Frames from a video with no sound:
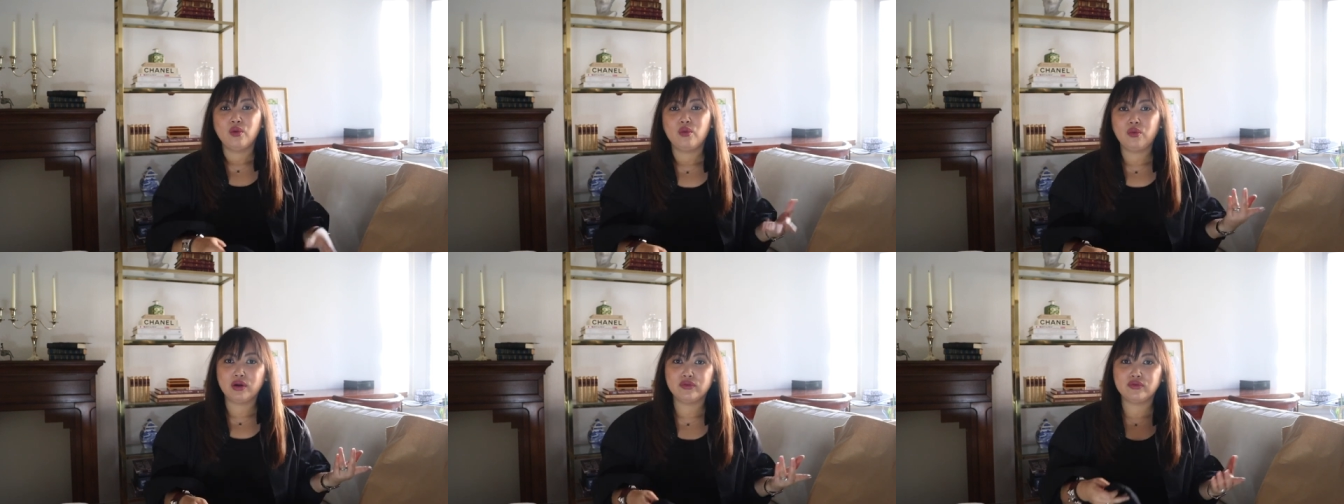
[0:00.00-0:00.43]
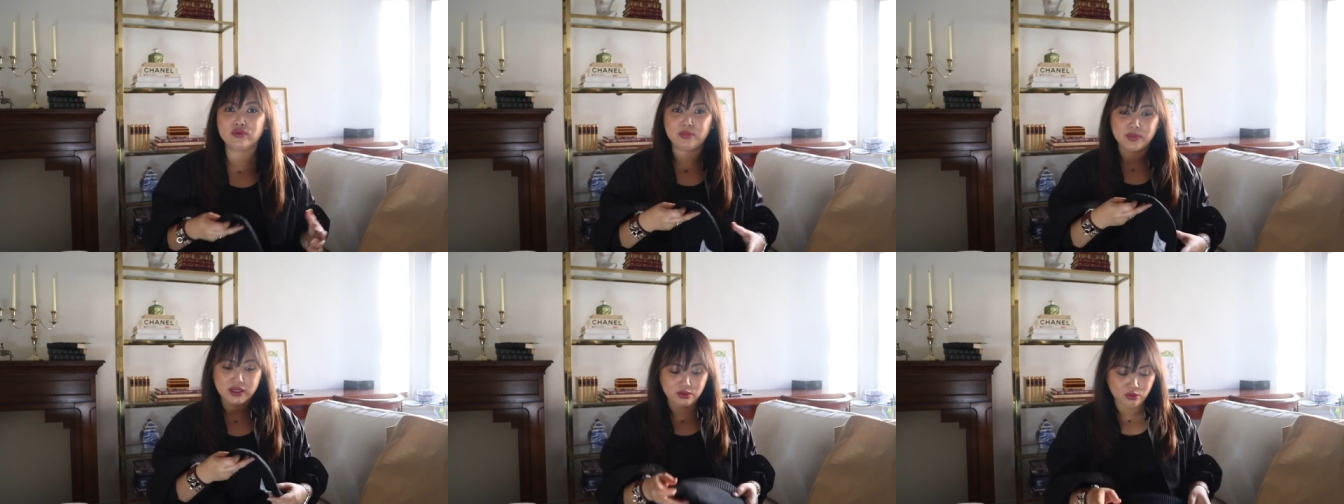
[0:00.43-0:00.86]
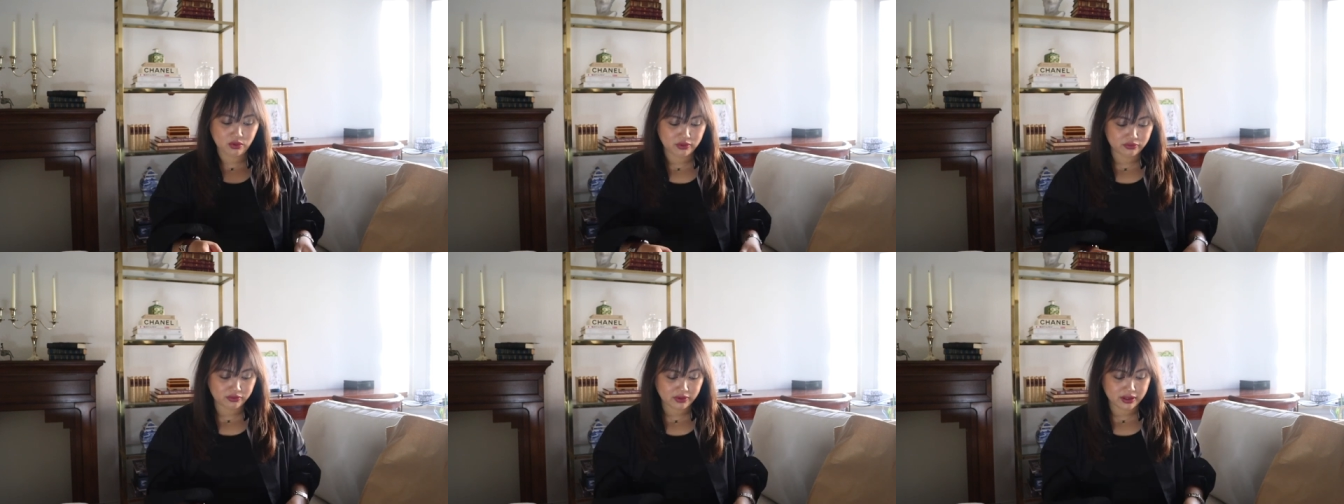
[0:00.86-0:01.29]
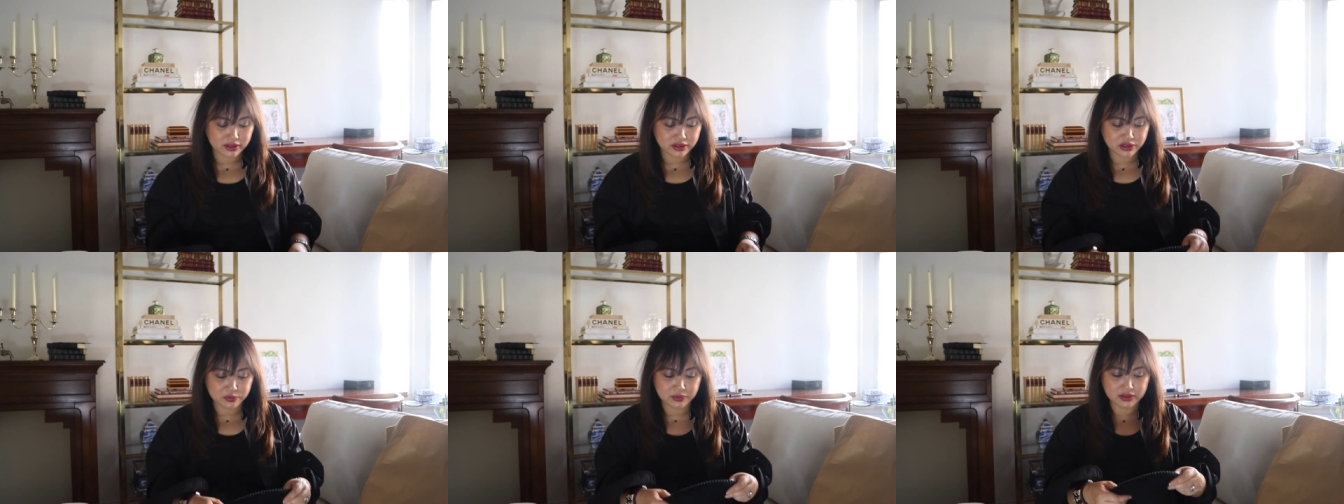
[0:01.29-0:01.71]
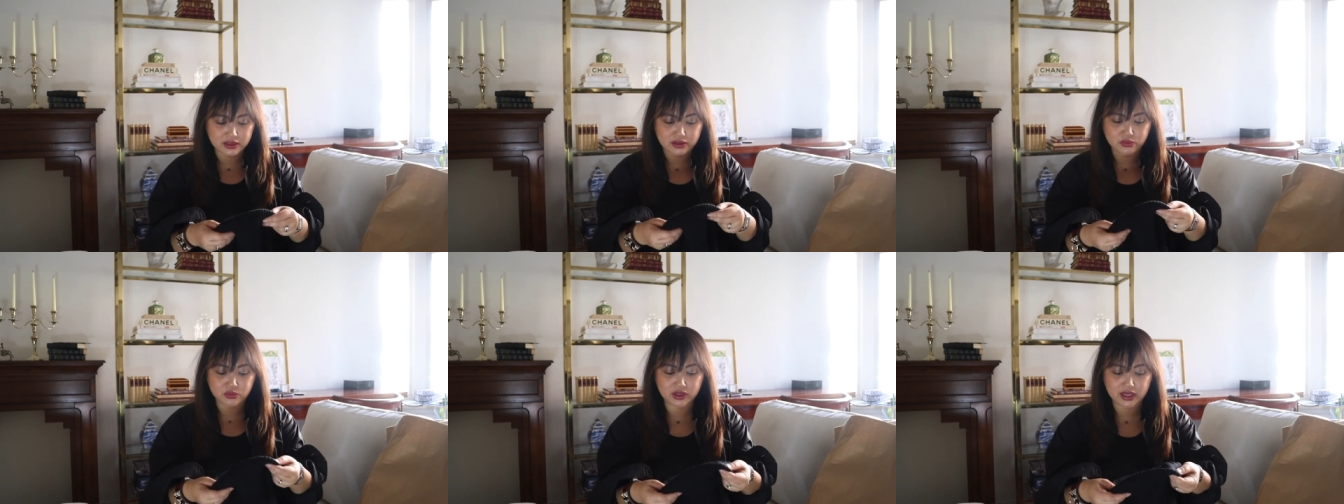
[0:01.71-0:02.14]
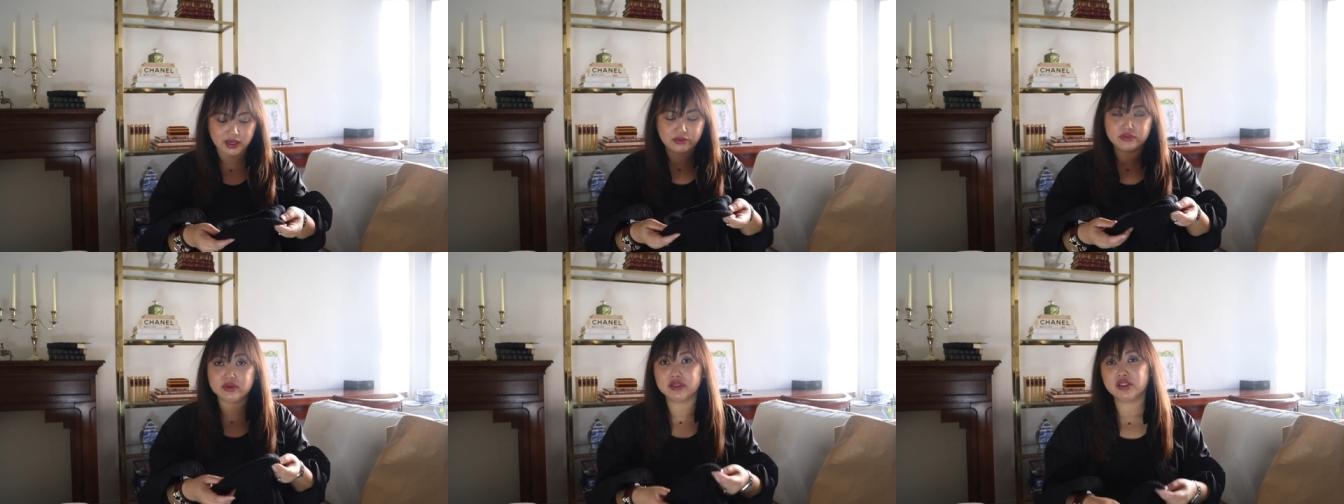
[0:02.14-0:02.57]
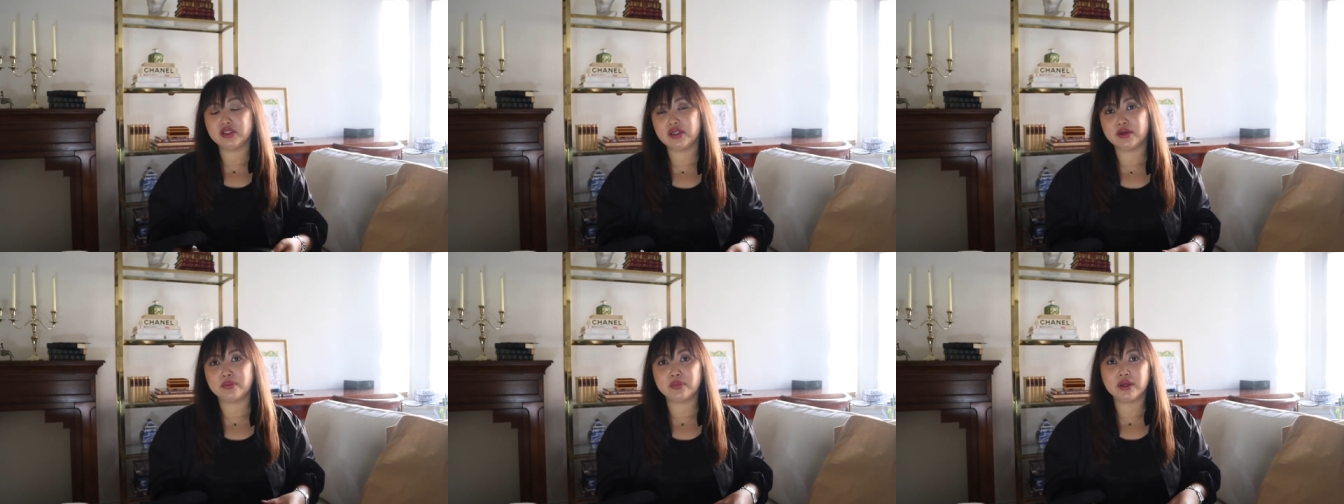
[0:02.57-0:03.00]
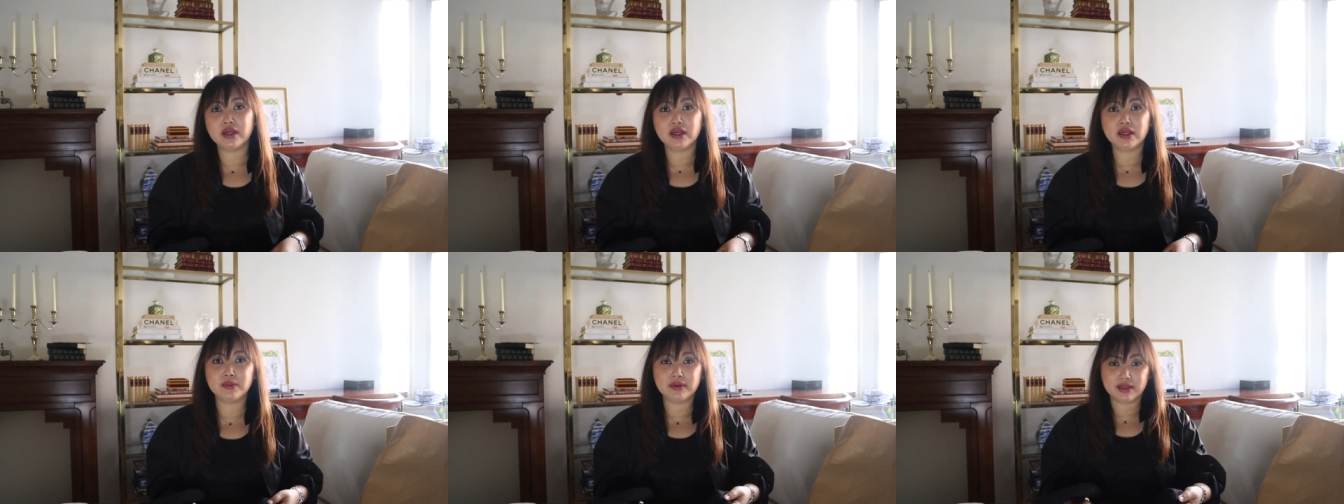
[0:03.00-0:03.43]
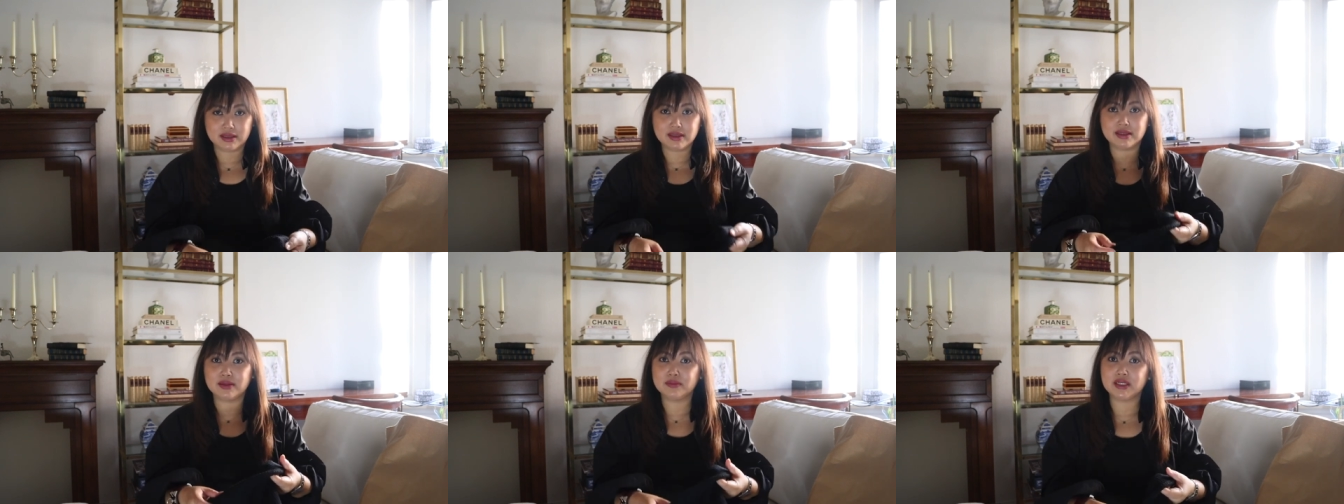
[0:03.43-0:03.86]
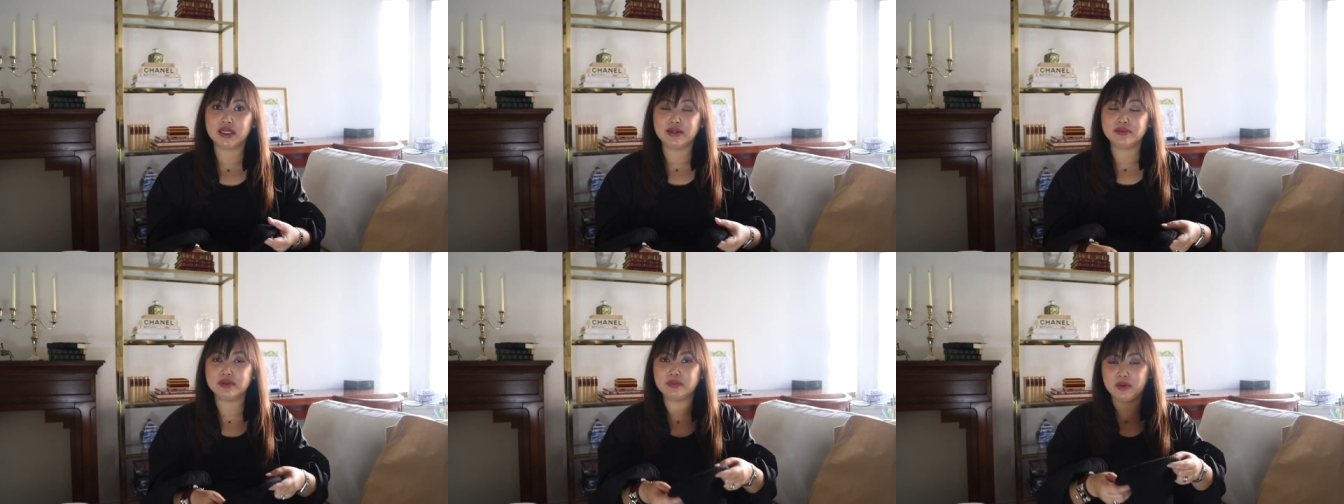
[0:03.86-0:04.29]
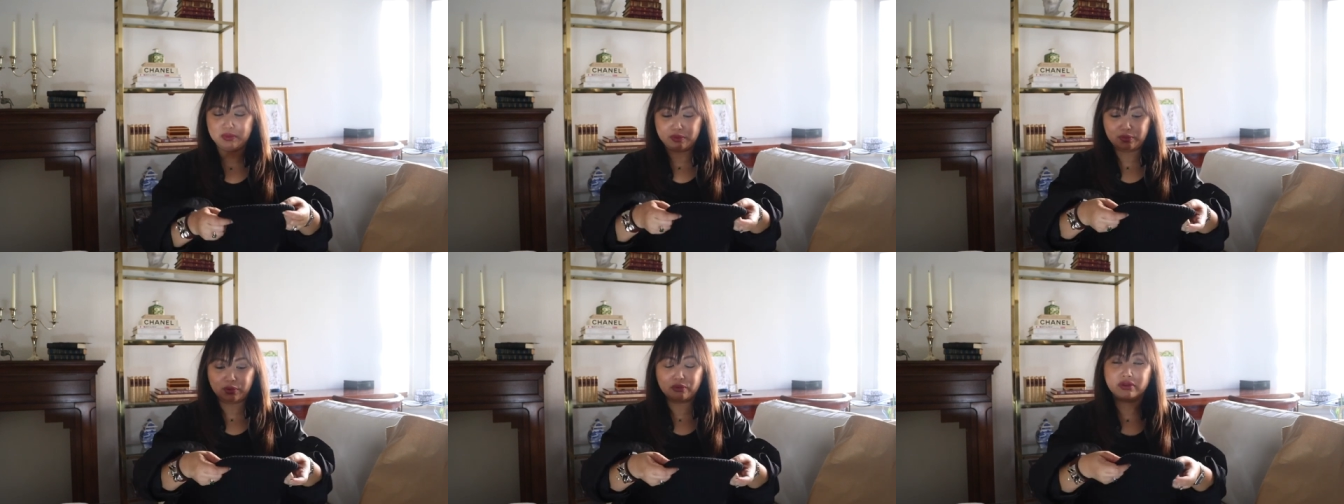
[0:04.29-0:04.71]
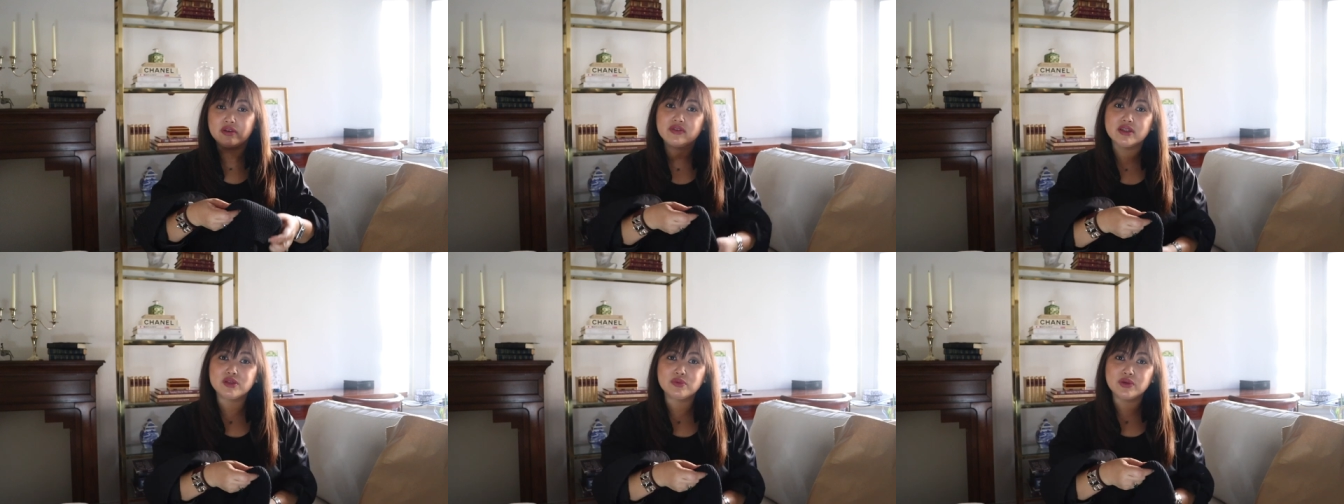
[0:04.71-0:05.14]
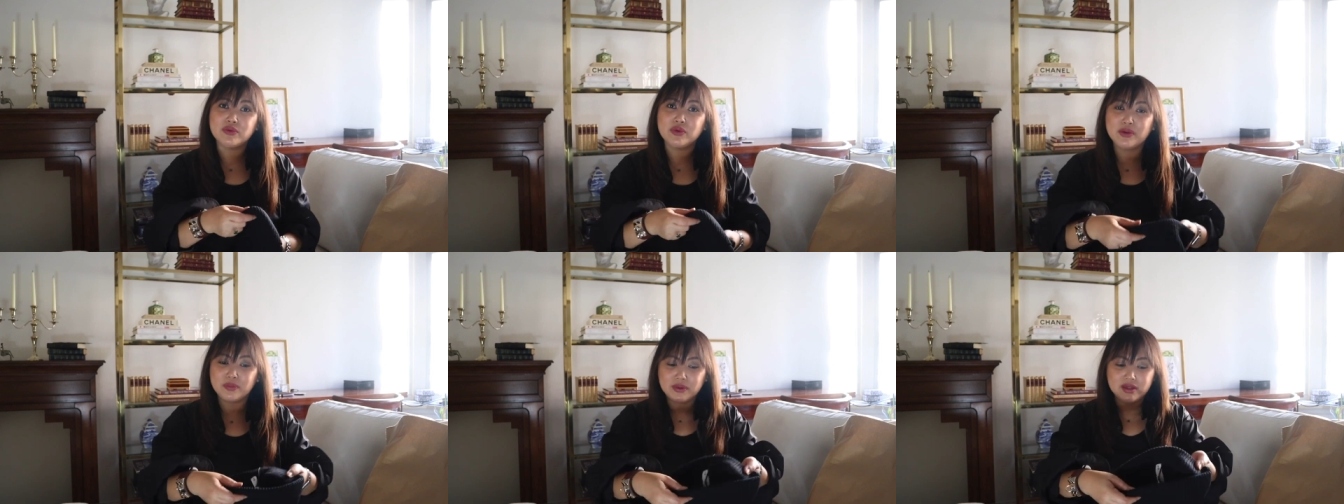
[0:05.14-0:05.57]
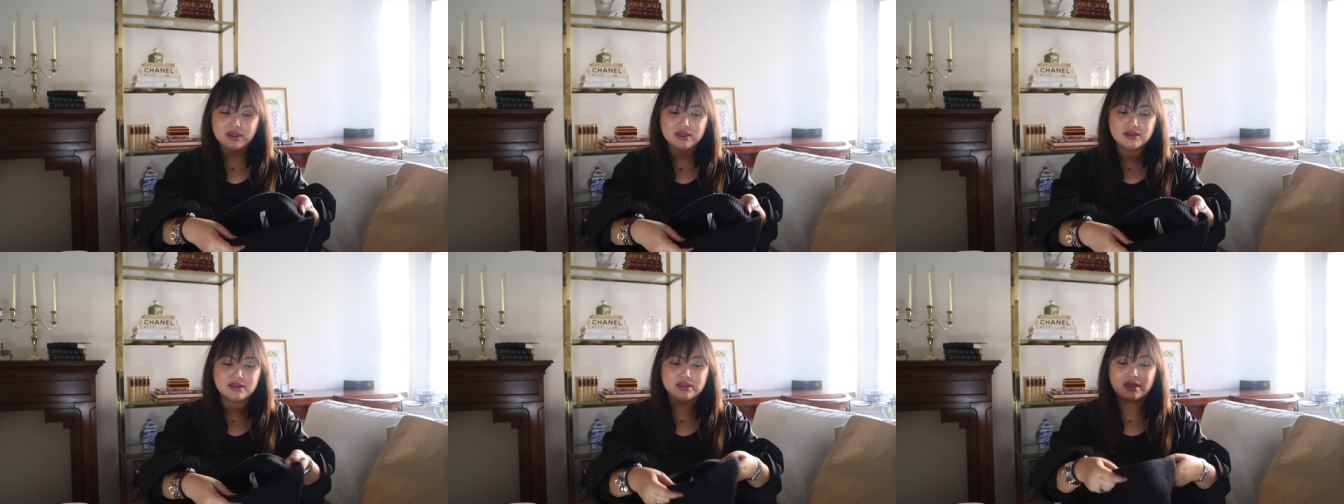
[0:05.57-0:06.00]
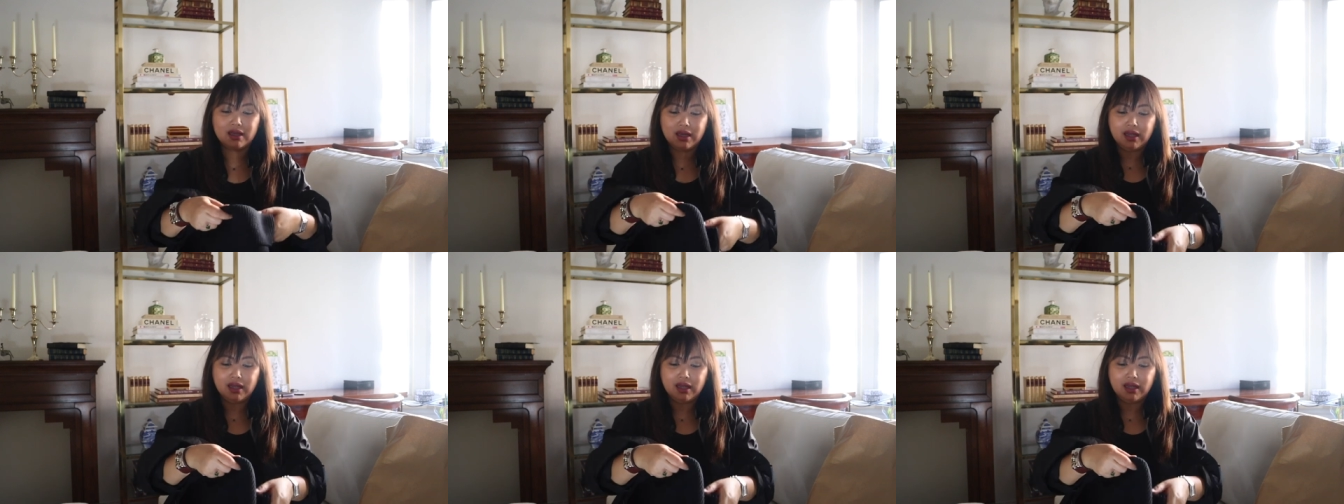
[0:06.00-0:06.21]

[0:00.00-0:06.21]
one for me and one for the husband, and we can't really share a beanie because sometimes maybe both of us want to wear beanies